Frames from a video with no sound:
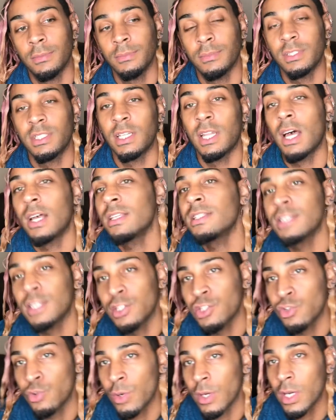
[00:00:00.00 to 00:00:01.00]
Salon
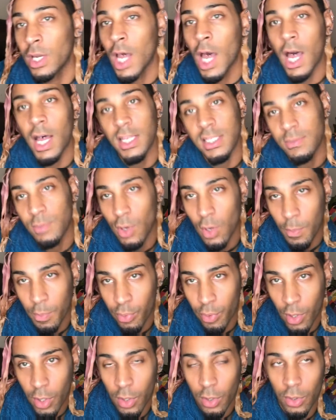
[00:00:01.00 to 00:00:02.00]
Centric, Cosmo
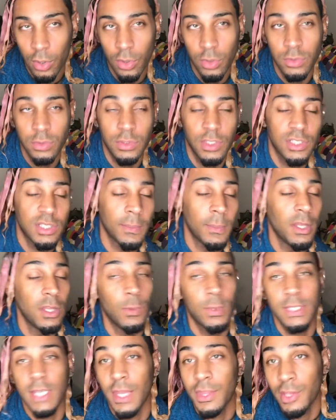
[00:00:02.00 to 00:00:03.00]
Pro. There's some other
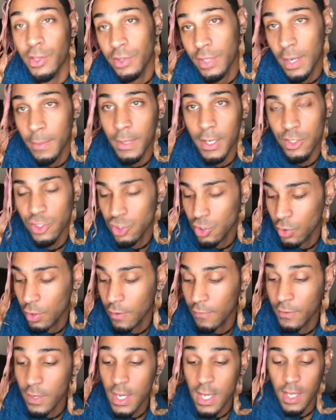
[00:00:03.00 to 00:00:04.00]
ones out there that I'm not sure
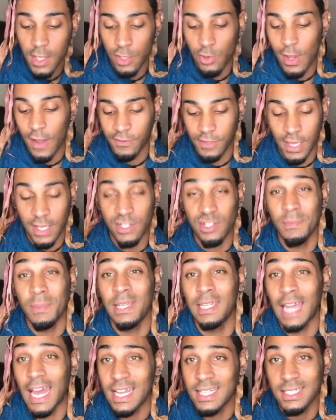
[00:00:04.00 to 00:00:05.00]
of. You have to actually be
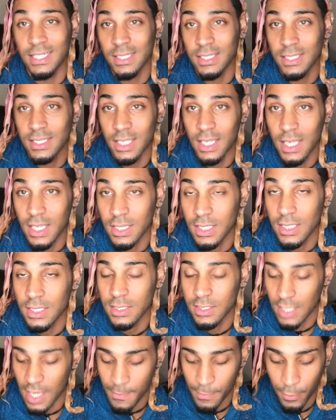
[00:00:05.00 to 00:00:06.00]
licensed to get these
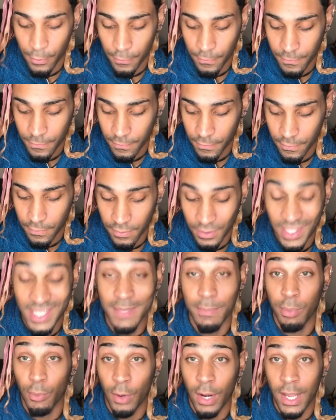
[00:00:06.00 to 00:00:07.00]
type of
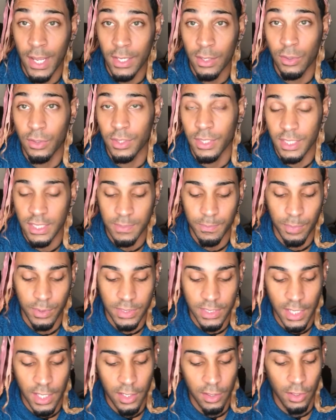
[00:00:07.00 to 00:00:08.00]
this brand or this
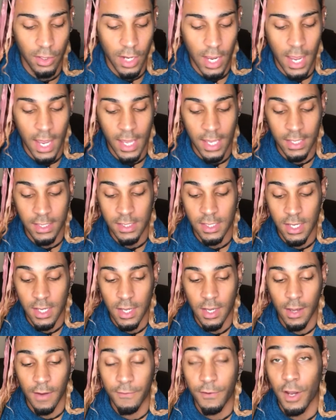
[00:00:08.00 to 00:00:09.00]
particular kind
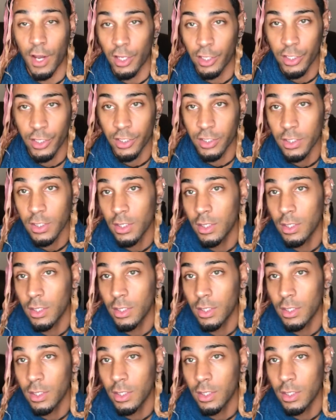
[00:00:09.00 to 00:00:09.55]
of color.